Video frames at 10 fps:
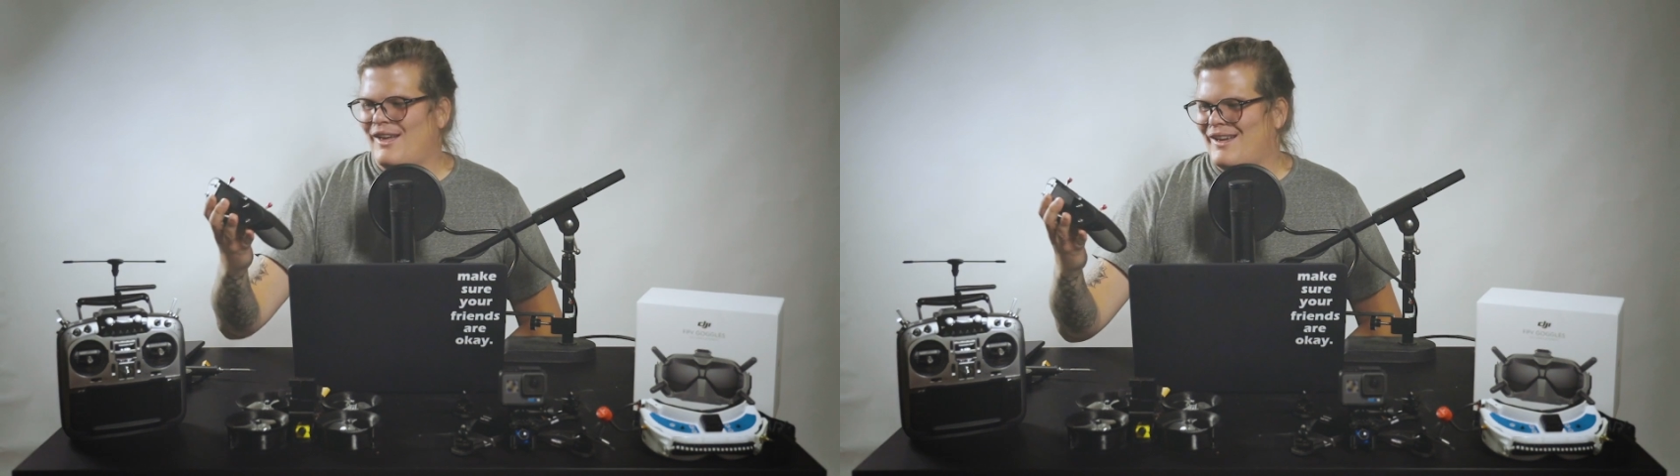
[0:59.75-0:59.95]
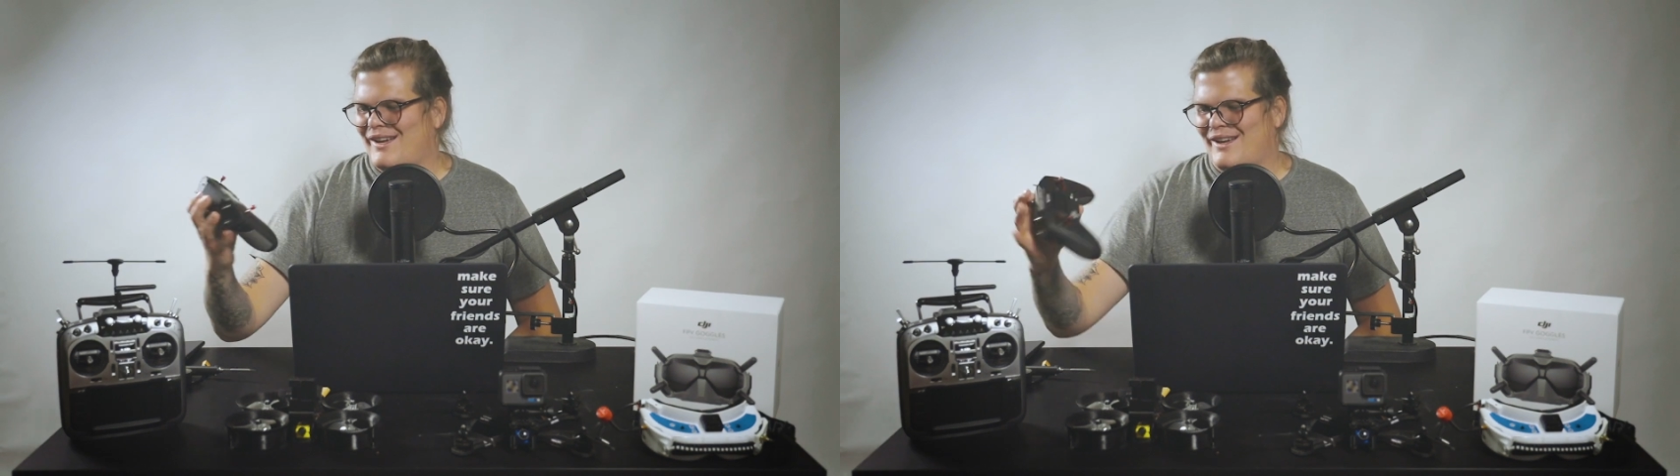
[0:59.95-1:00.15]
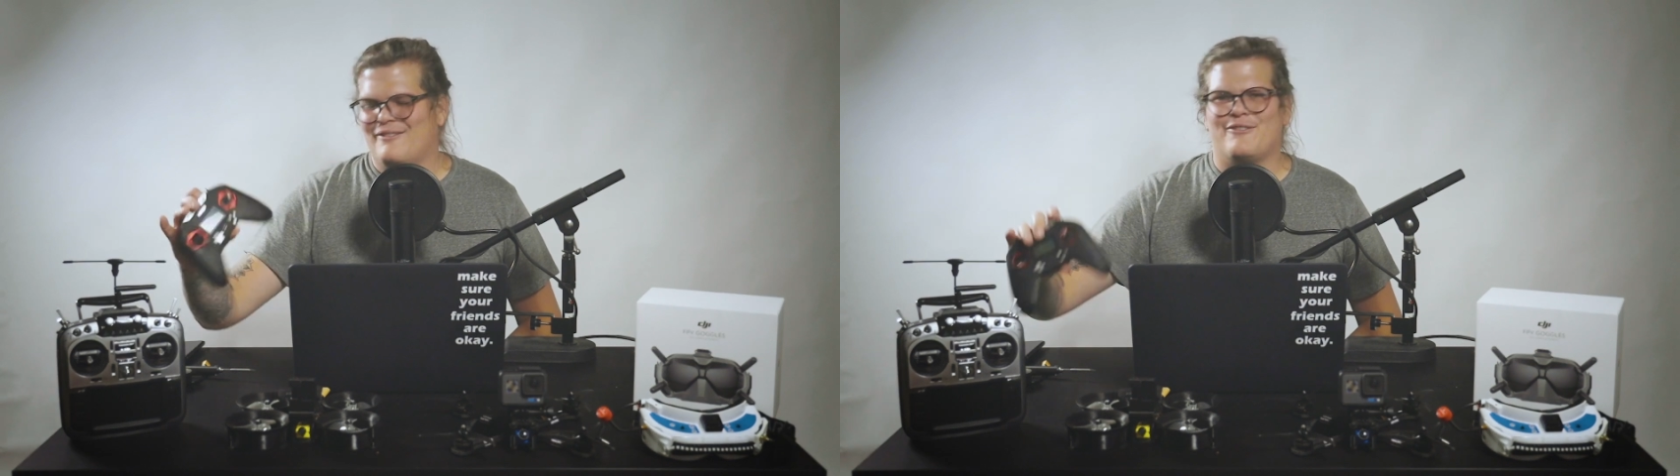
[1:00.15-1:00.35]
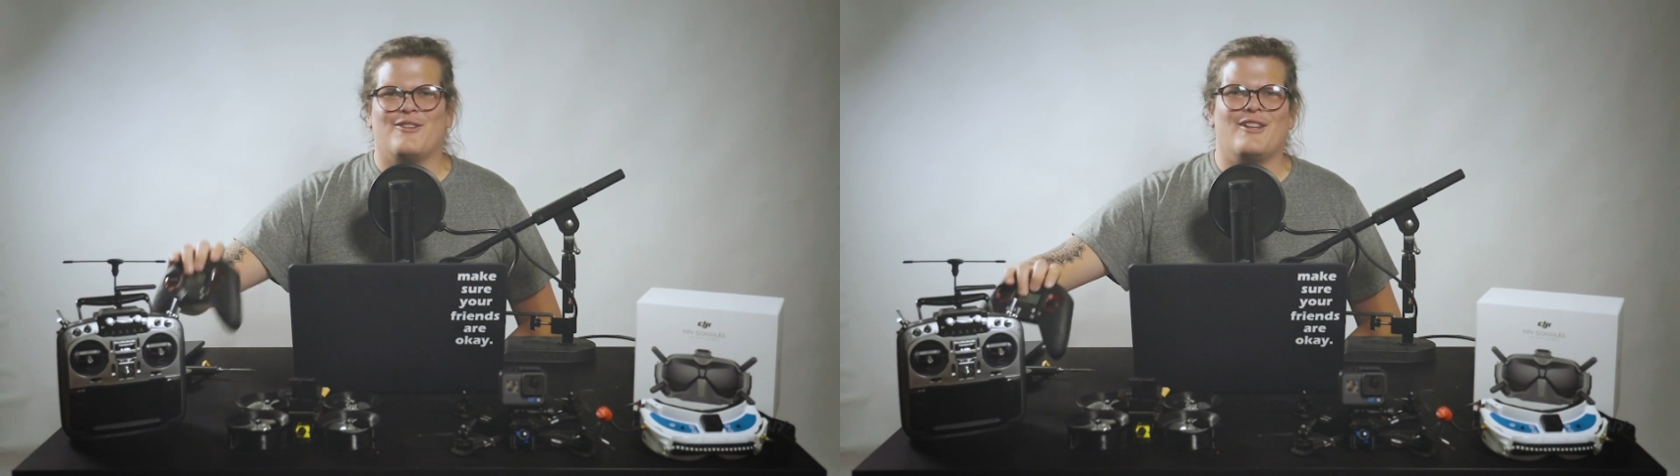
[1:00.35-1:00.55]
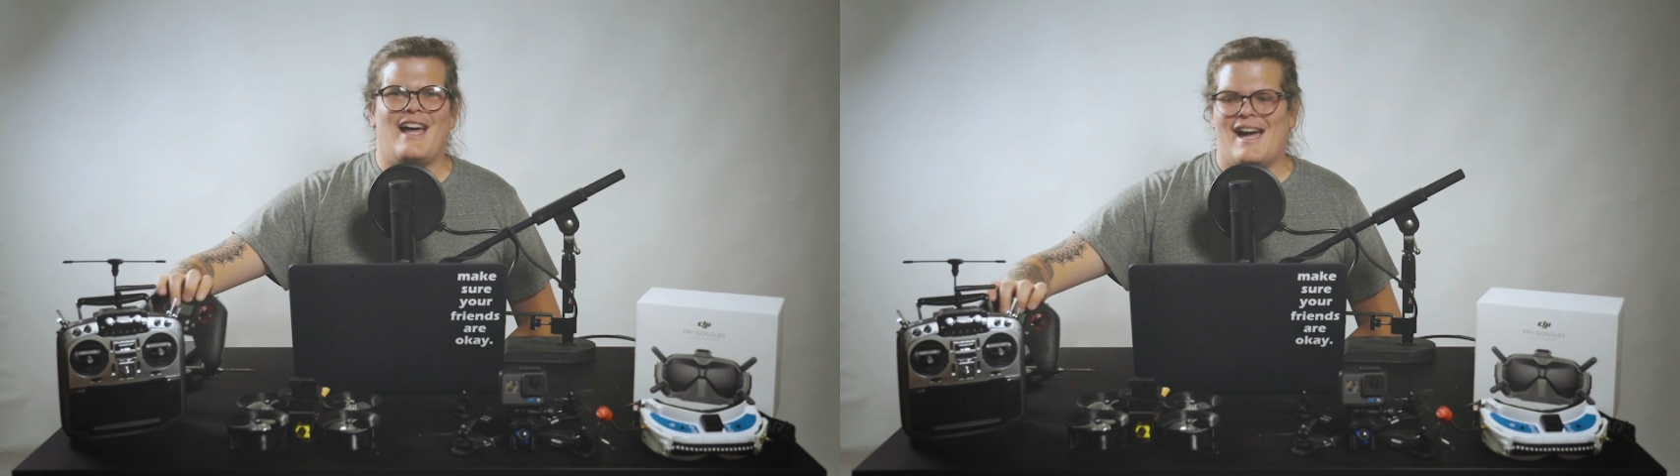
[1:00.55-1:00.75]
for
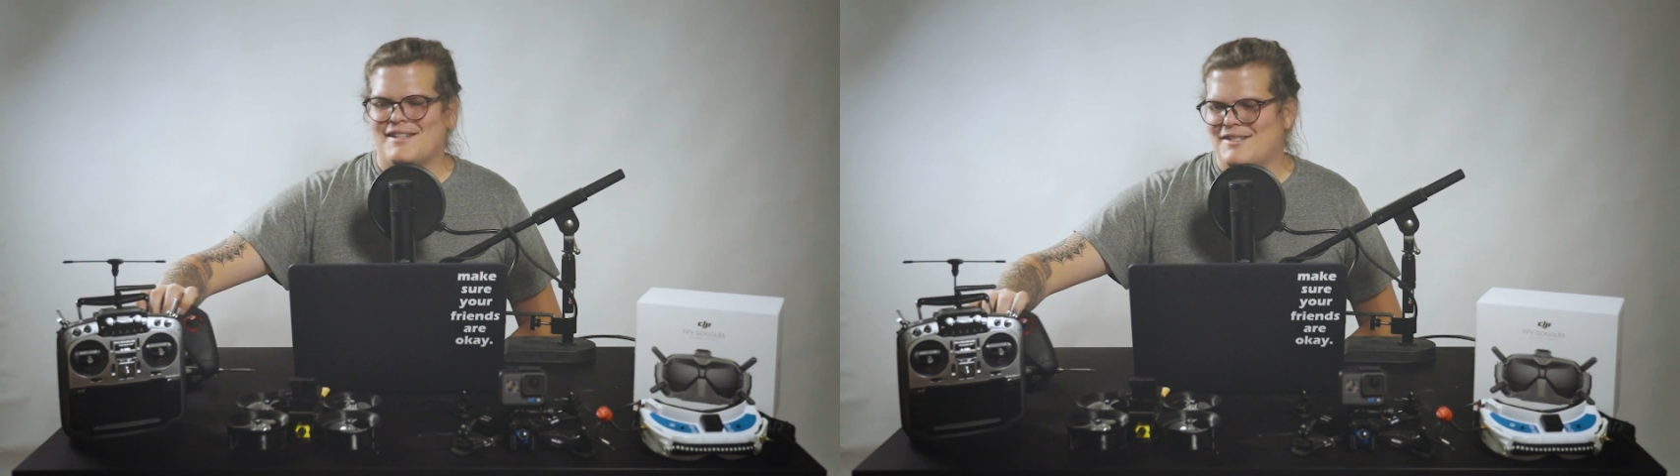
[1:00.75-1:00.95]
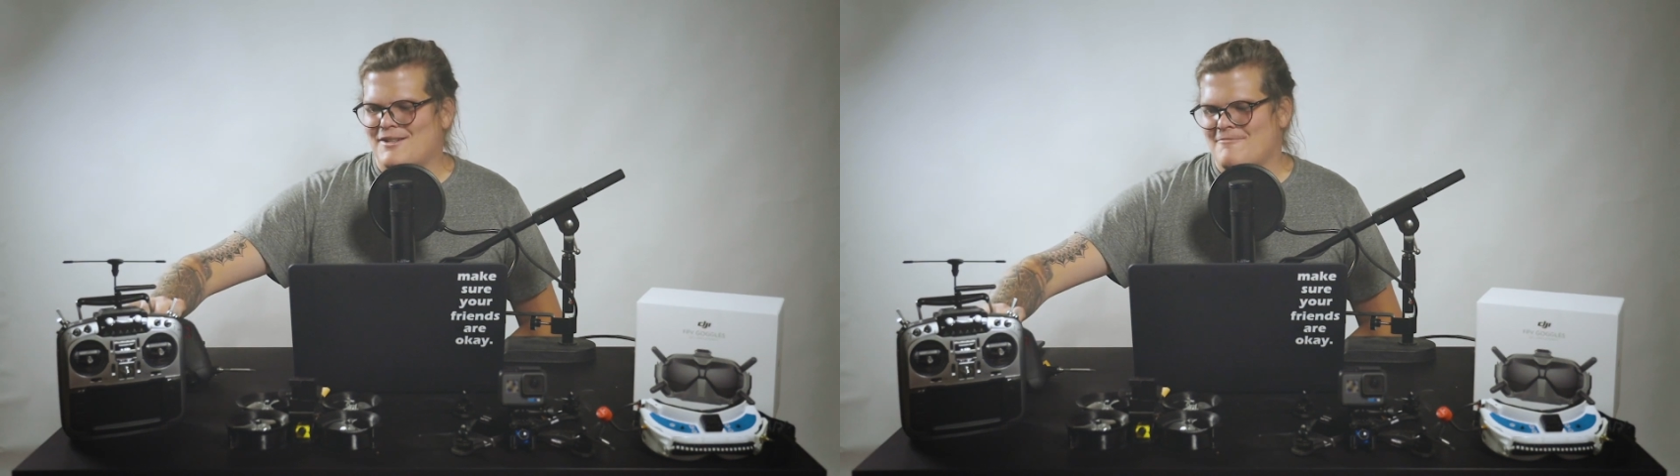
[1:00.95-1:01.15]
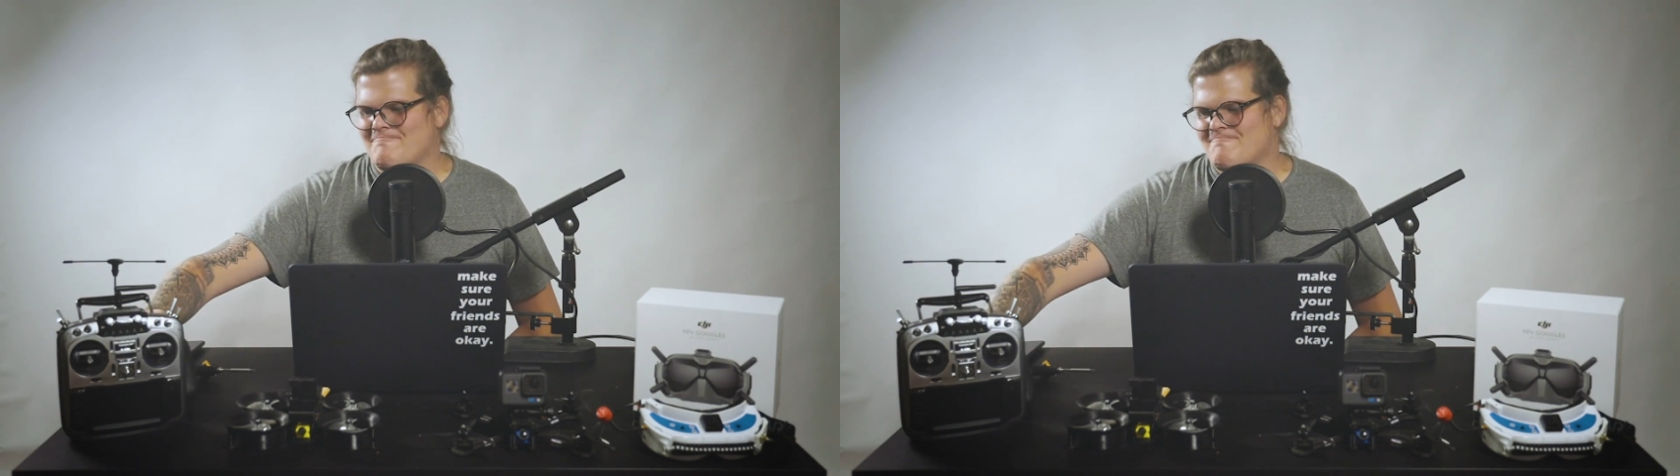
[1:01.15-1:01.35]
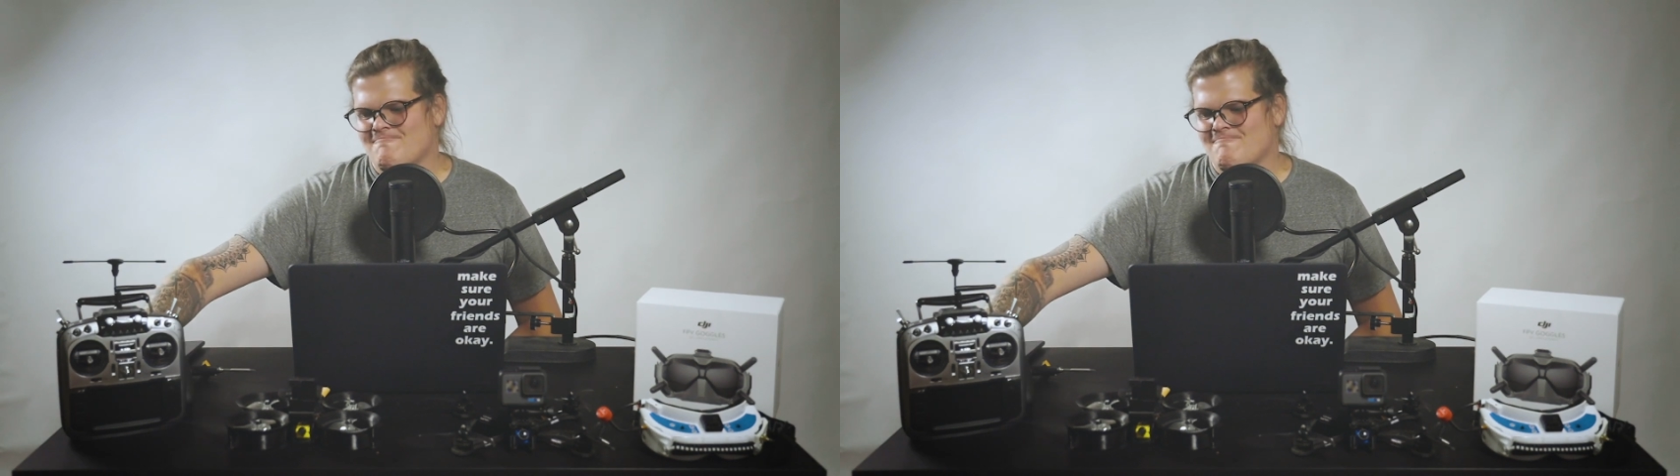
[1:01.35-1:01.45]
the last